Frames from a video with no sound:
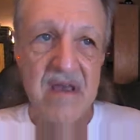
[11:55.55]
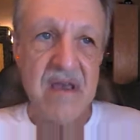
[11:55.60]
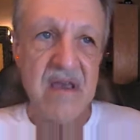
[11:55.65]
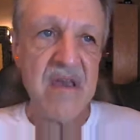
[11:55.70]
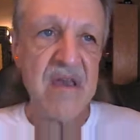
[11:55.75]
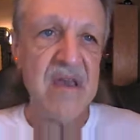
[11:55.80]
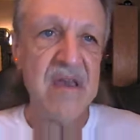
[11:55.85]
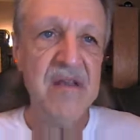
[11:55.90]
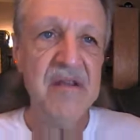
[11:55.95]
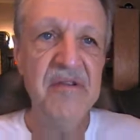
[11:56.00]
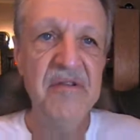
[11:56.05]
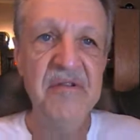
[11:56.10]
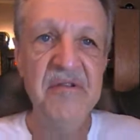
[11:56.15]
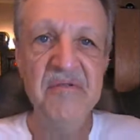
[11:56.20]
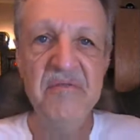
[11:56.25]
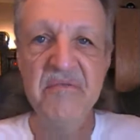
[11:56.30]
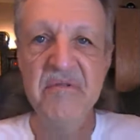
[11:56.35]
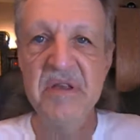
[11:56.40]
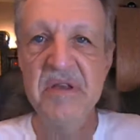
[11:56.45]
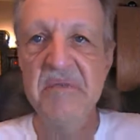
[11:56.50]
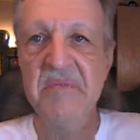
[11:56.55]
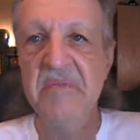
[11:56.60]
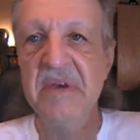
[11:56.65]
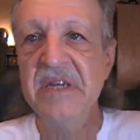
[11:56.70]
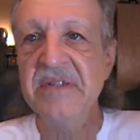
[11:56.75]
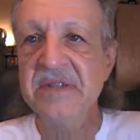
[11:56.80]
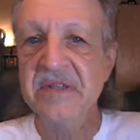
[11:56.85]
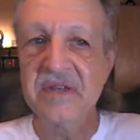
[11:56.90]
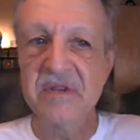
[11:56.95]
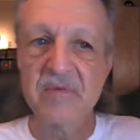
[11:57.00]
A newly
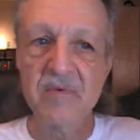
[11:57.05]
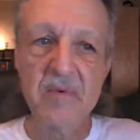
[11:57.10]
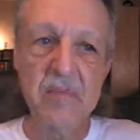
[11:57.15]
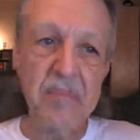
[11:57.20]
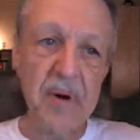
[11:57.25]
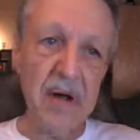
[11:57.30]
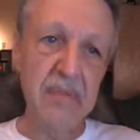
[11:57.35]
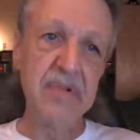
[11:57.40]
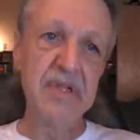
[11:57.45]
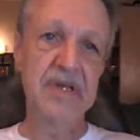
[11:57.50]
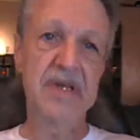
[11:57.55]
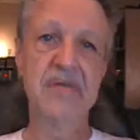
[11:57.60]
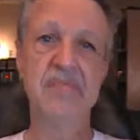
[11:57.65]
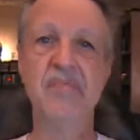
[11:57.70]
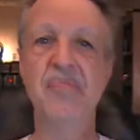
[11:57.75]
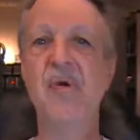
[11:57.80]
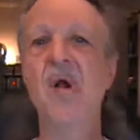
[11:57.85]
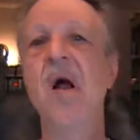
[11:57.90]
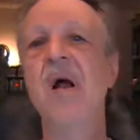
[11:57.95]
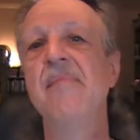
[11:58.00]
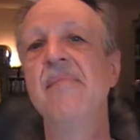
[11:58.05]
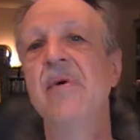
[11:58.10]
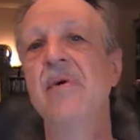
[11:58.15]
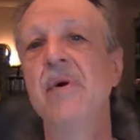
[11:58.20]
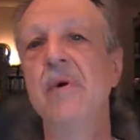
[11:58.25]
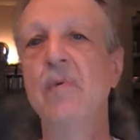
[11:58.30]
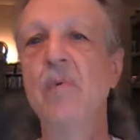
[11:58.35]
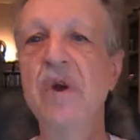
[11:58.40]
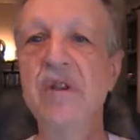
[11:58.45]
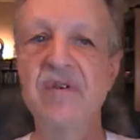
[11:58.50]
minted Republican
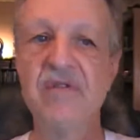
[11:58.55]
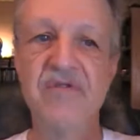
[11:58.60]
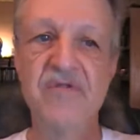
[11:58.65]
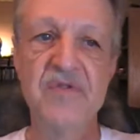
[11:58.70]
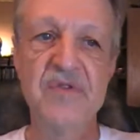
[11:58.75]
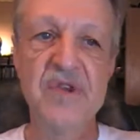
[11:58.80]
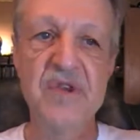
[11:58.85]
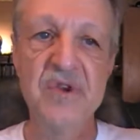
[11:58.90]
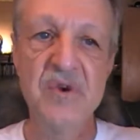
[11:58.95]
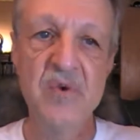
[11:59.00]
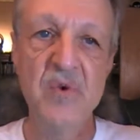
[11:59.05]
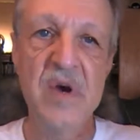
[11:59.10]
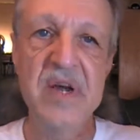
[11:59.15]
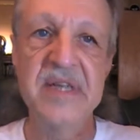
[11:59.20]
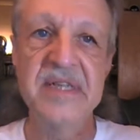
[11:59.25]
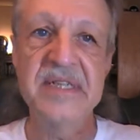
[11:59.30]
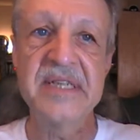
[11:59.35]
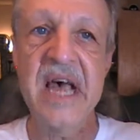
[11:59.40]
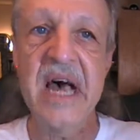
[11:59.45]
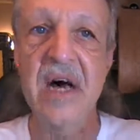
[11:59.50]
primary winner for the U.S.